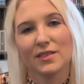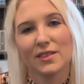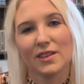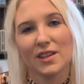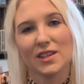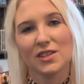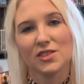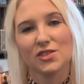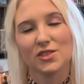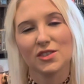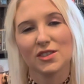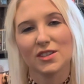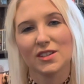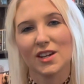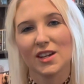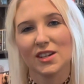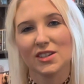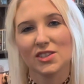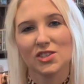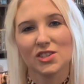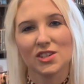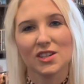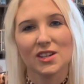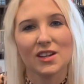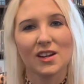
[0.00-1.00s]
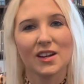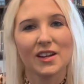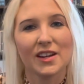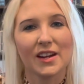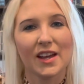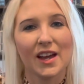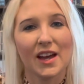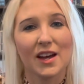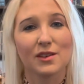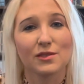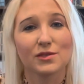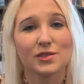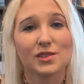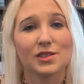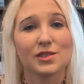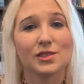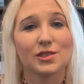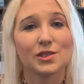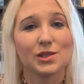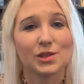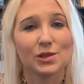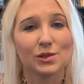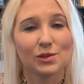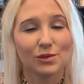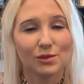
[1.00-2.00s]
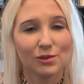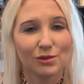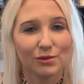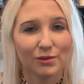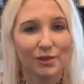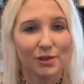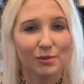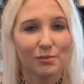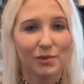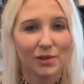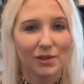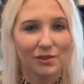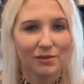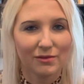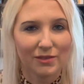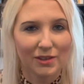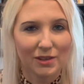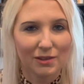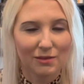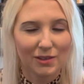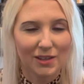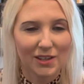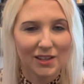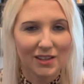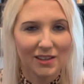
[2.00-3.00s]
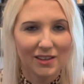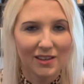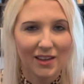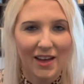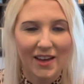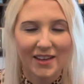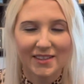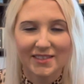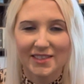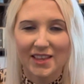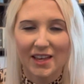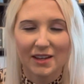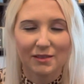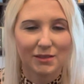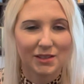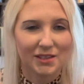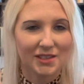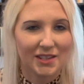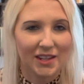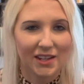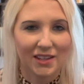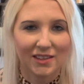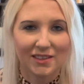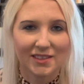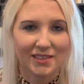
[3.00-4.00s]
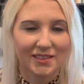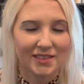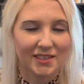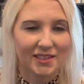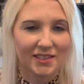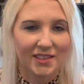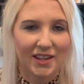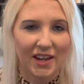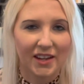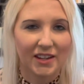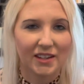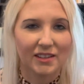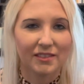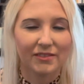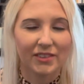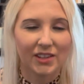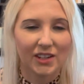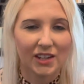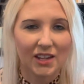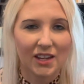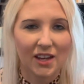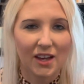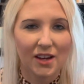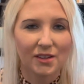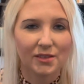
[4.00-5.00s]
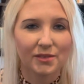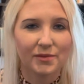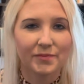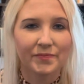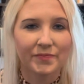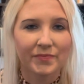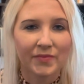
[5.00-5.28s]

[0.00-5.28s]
introduction on how to do remote viewing, as that would take this entire video.